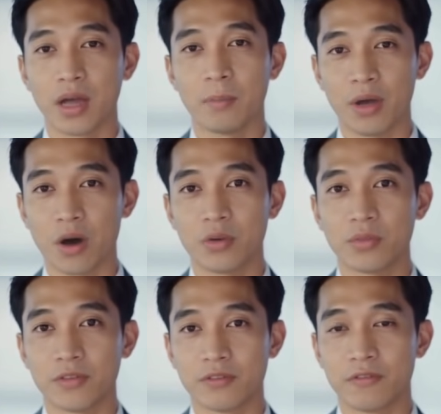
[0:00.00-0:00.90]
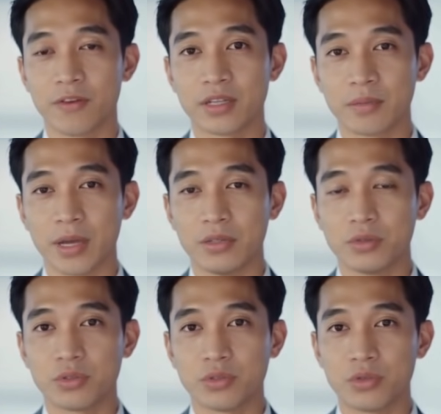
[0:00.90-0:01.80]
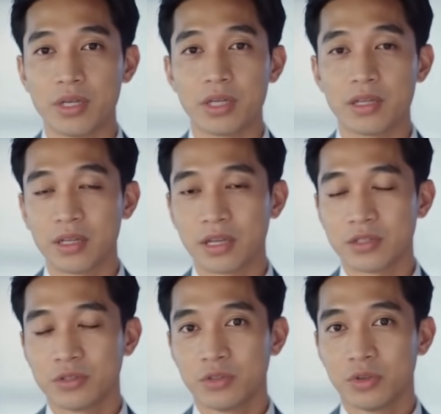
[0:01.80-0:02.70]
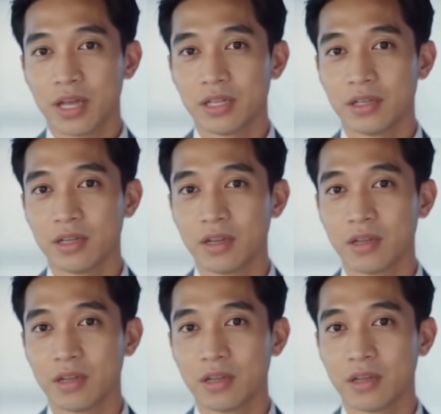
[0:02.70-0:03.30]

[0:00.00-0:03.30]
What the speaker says: but only if your fundamental screen is strict.